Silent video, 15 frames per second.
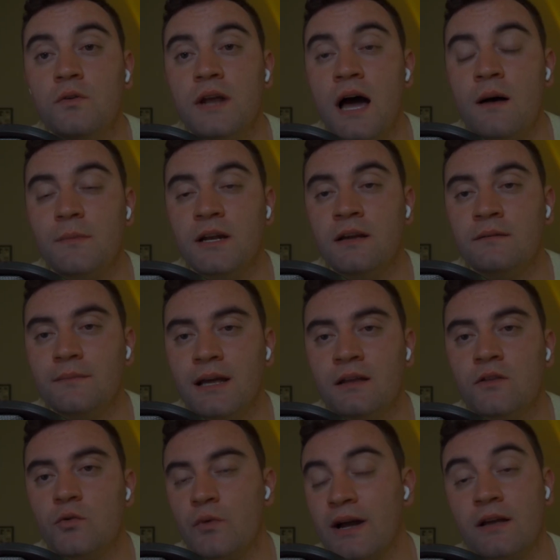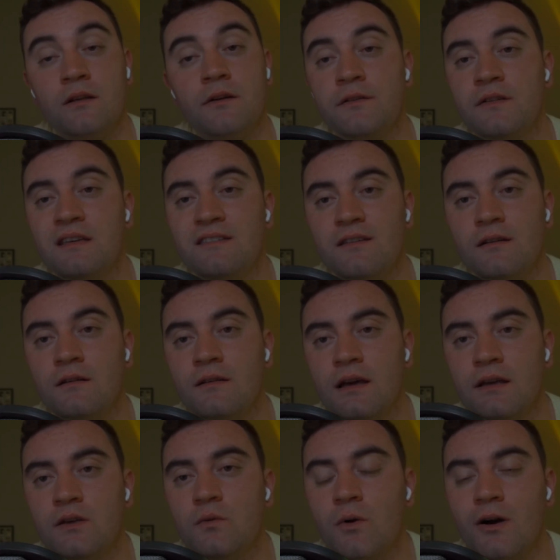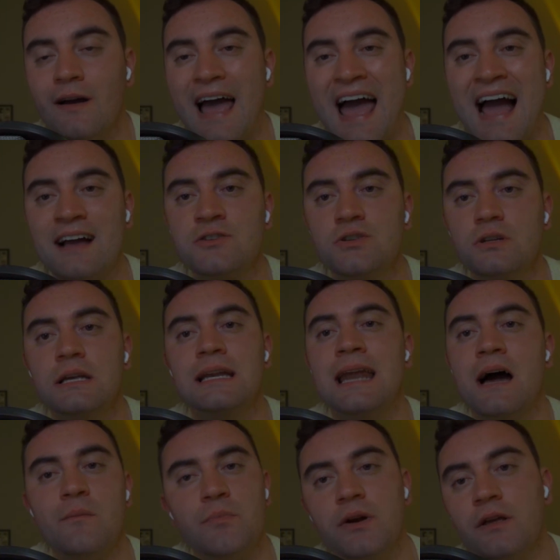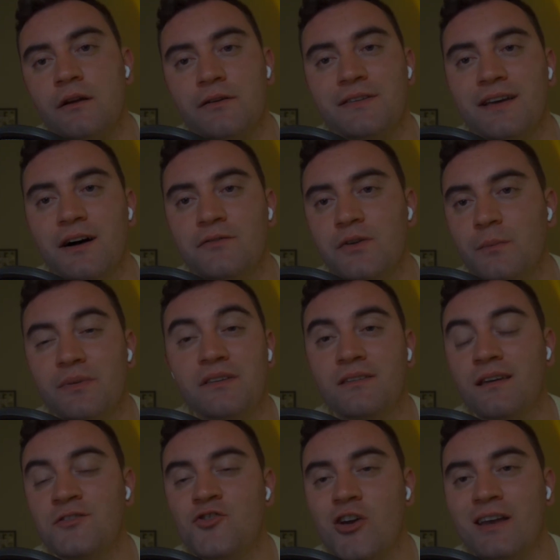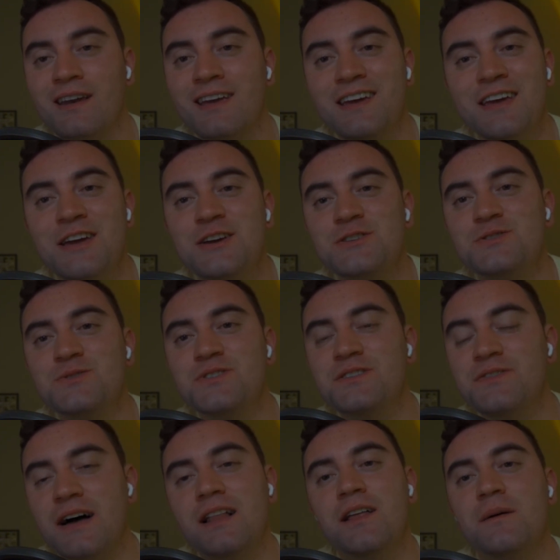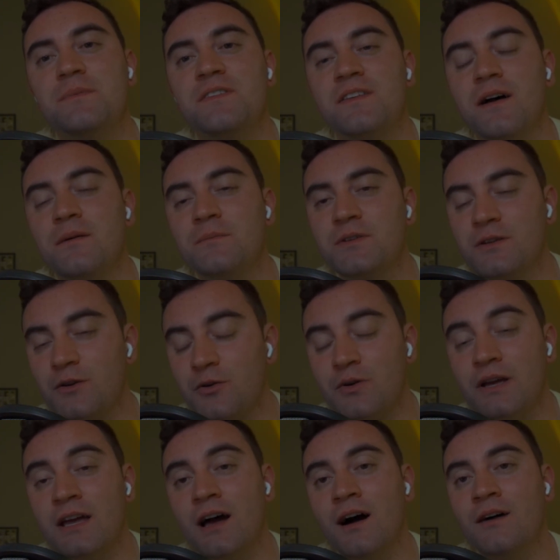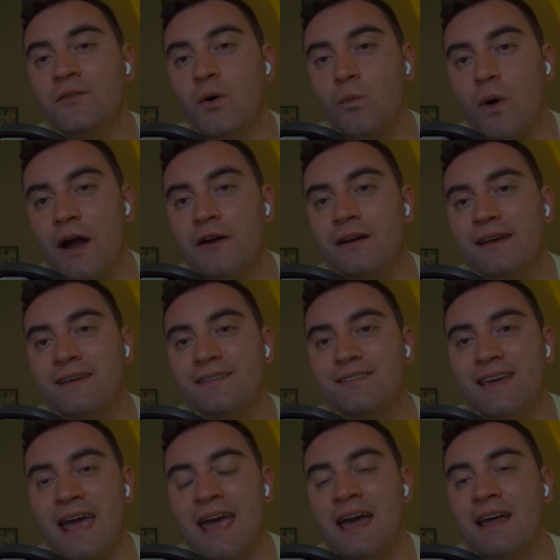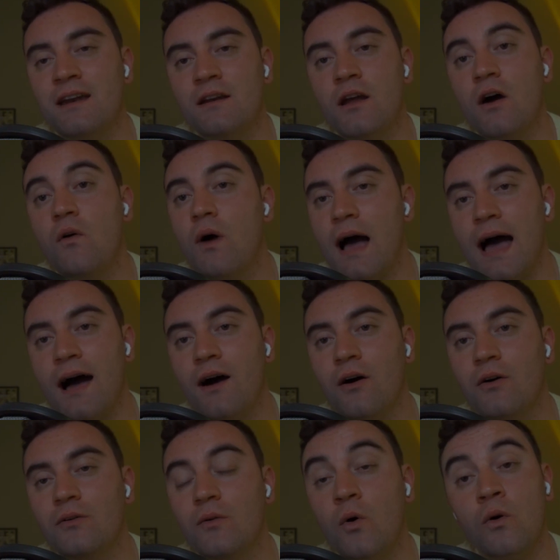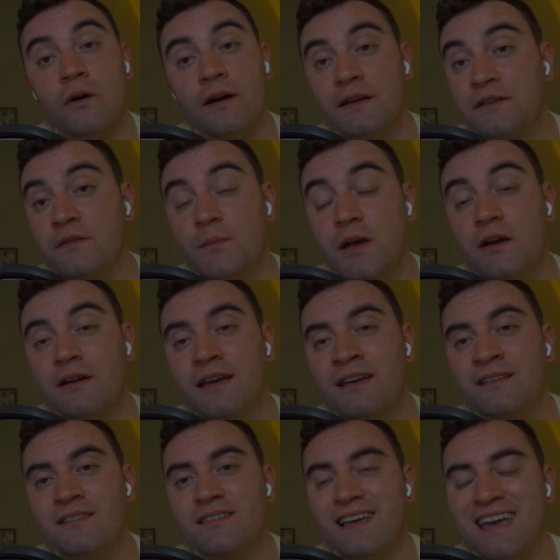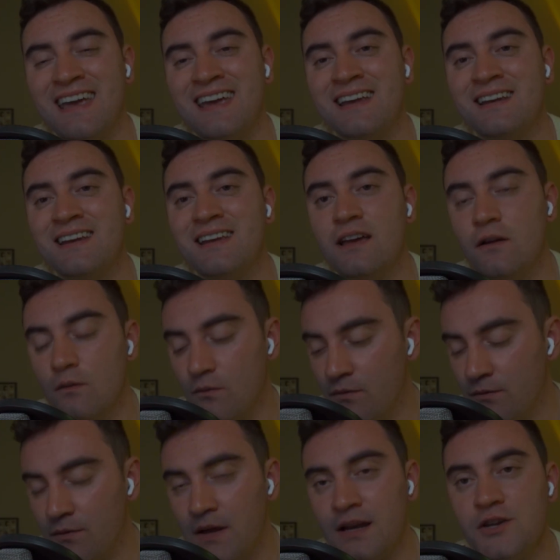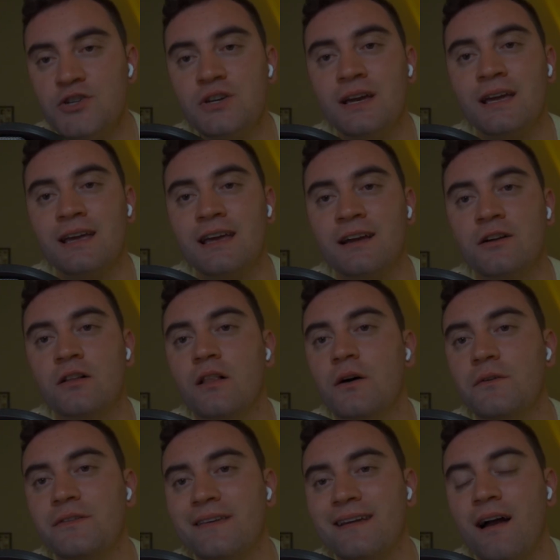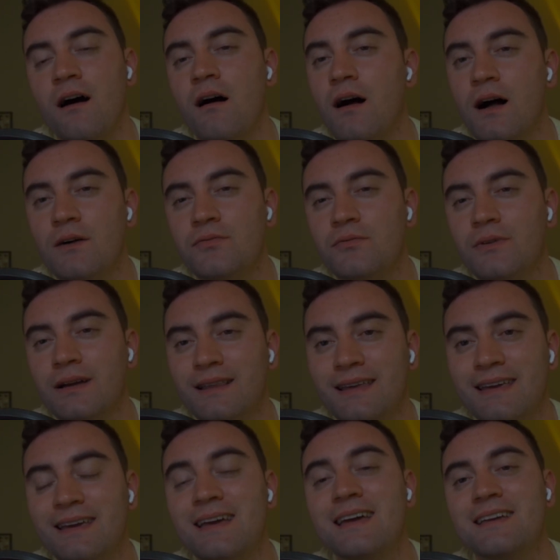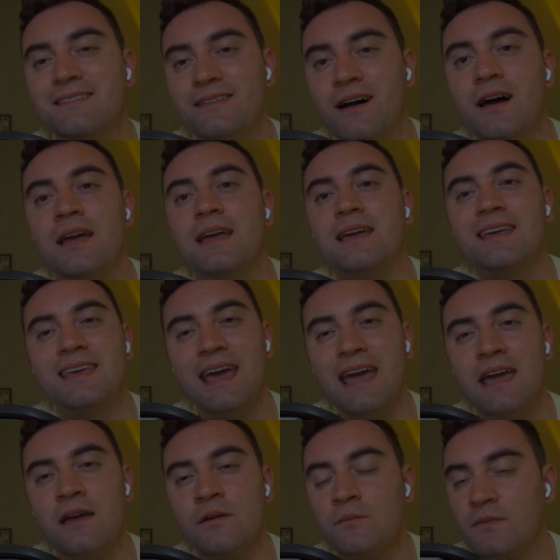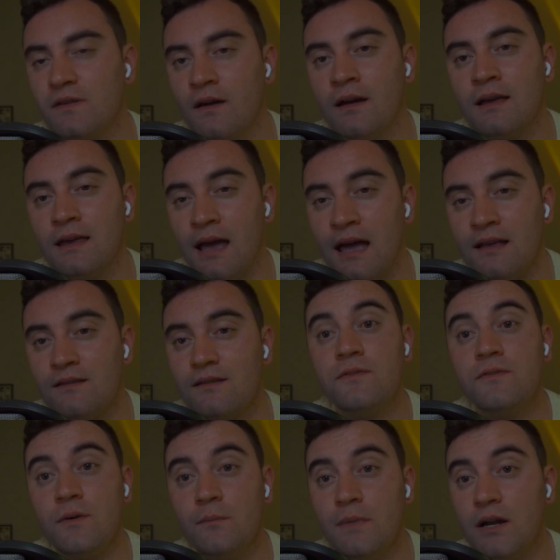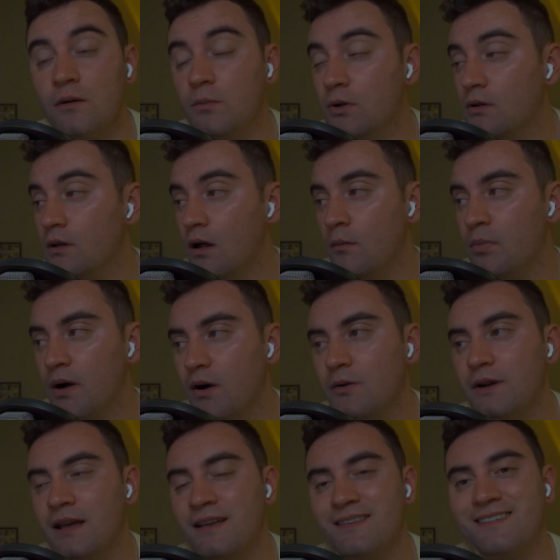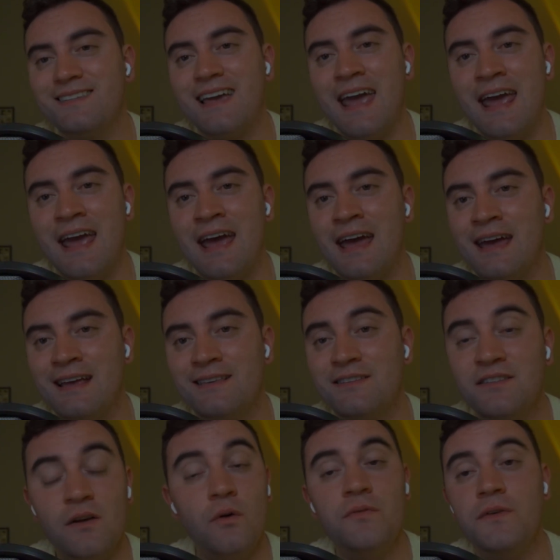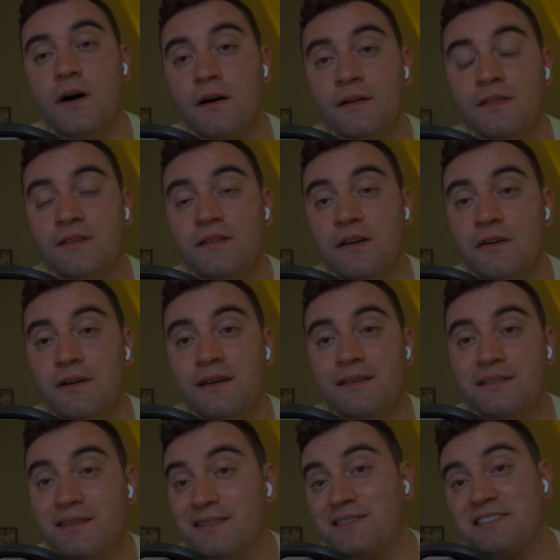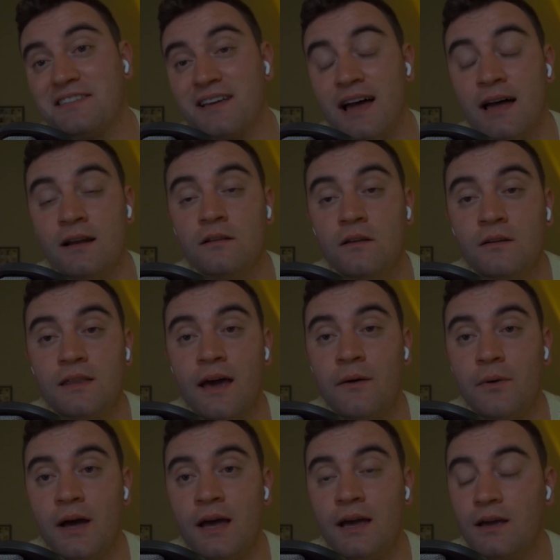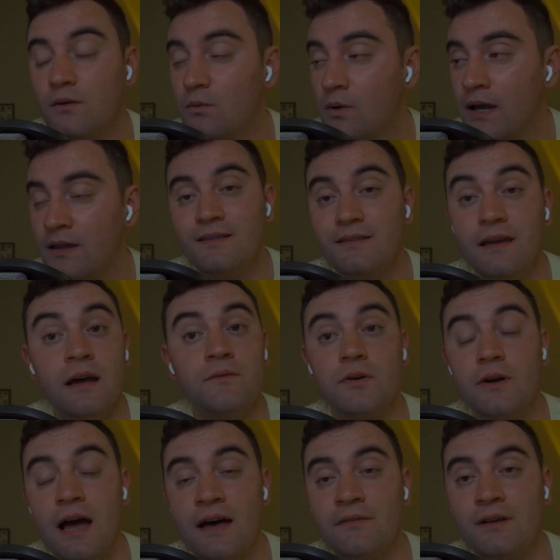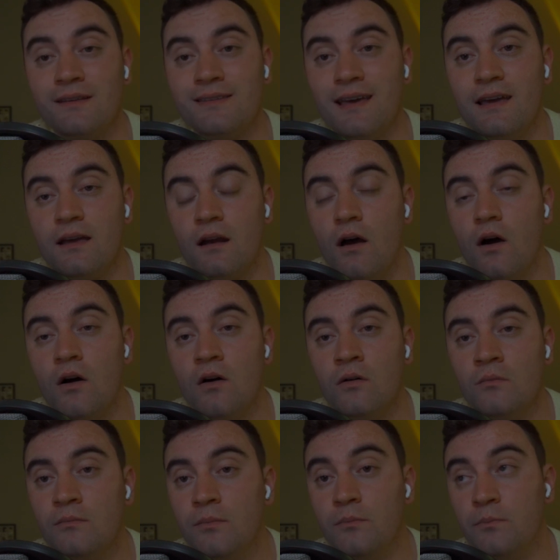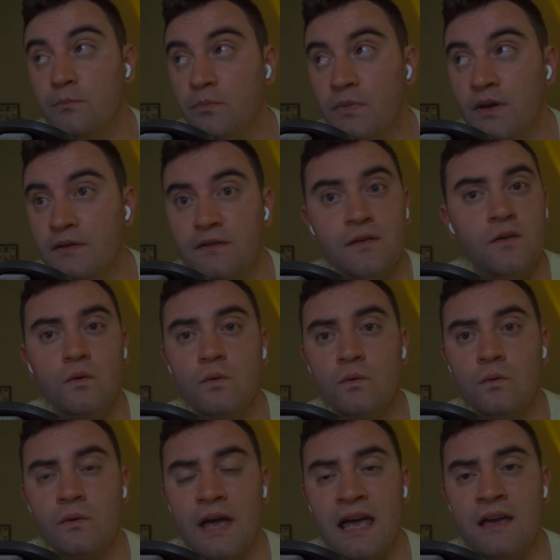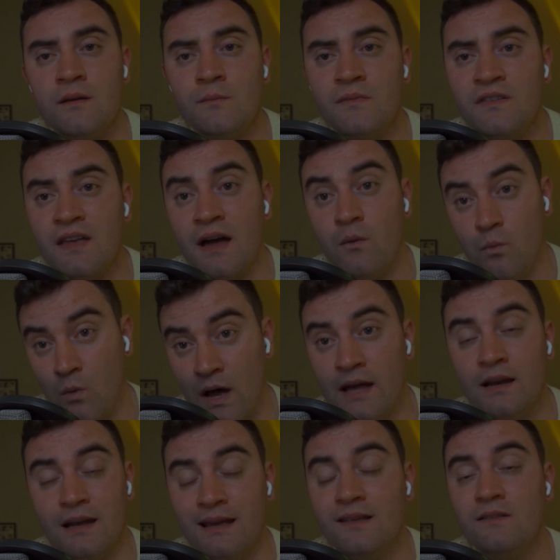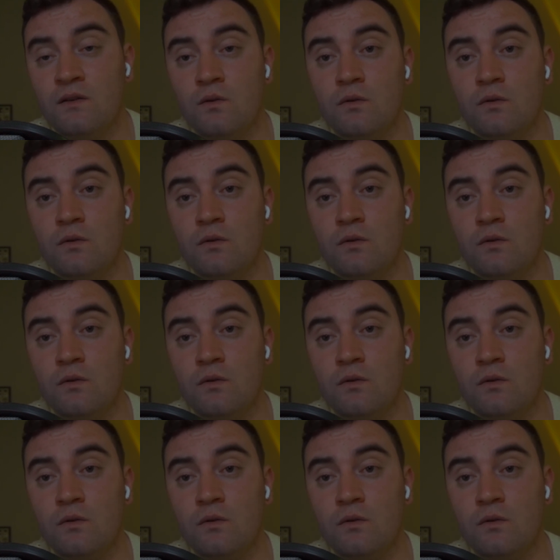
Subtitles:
dominant in the regular season that you are actually not putting yourself in position to develop some degree of awareness and know-how or experience in finishing and closing off really tight games against formidable opponents. And so far in the series, it's kind of looked that way, with Denver having taken home the two games that went into